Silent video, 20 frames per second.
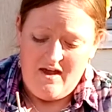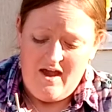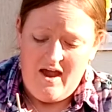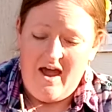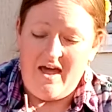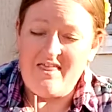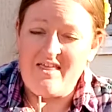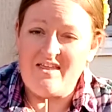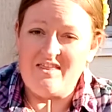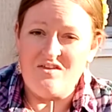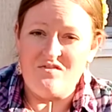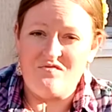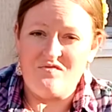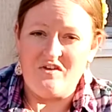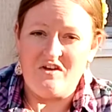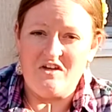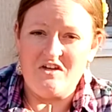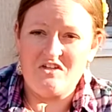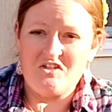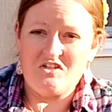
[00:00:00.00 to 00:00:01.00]
And then the
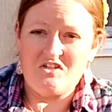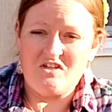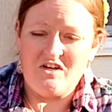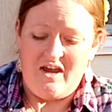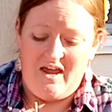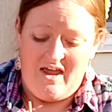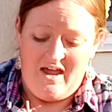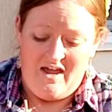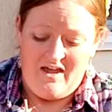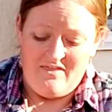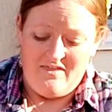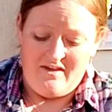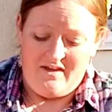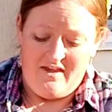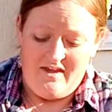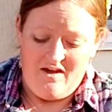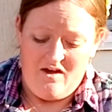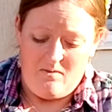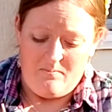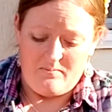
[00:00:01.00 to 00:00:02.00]
fish and the
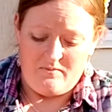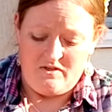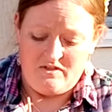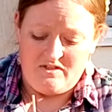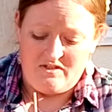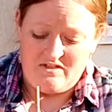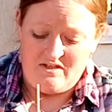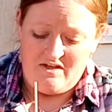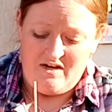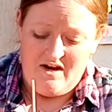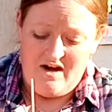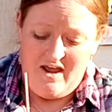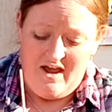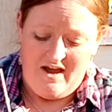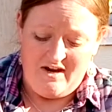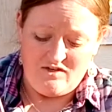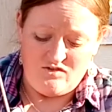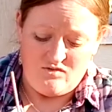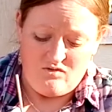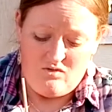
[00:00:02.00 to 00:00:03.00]
kelp just is a
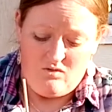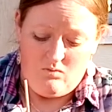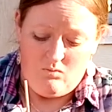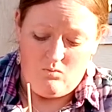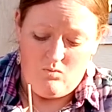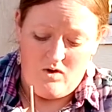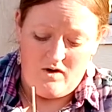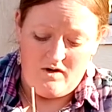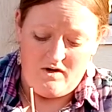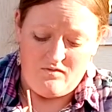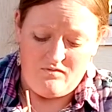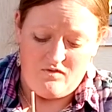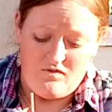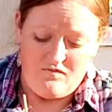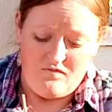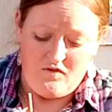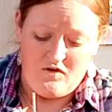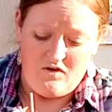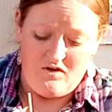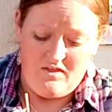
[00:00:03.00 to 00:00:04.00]
natural, wonderful
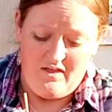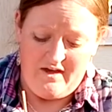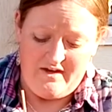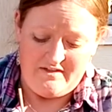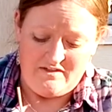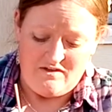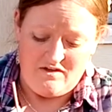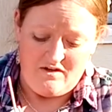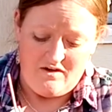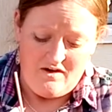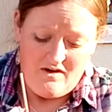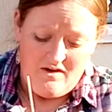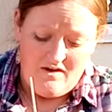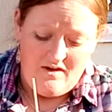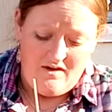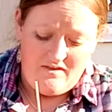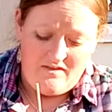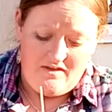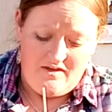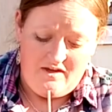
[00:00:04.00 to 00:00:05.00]
fertilizer
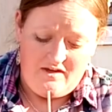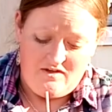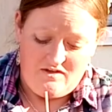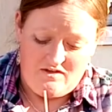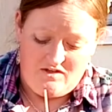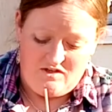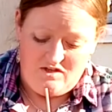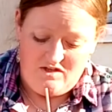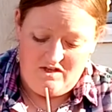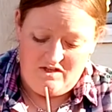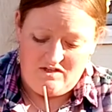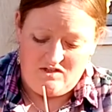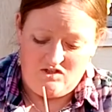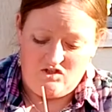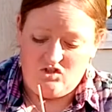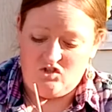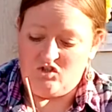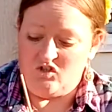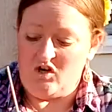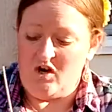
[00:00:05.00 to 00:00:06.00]
that just
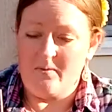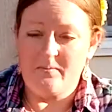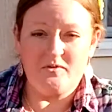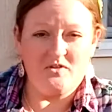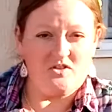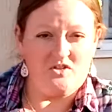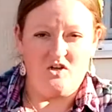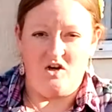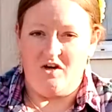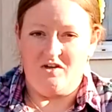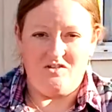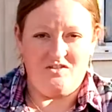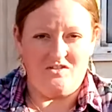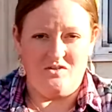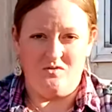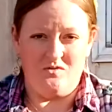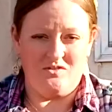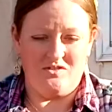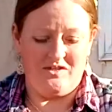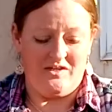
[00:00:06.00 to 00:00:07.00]
jump starts
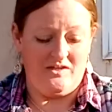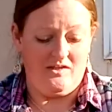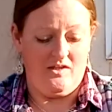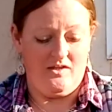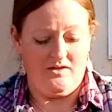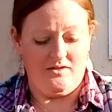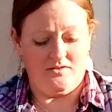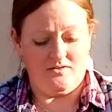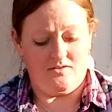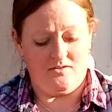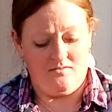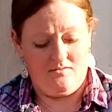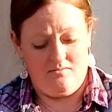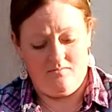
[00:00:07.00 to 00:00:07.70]
those seedlings.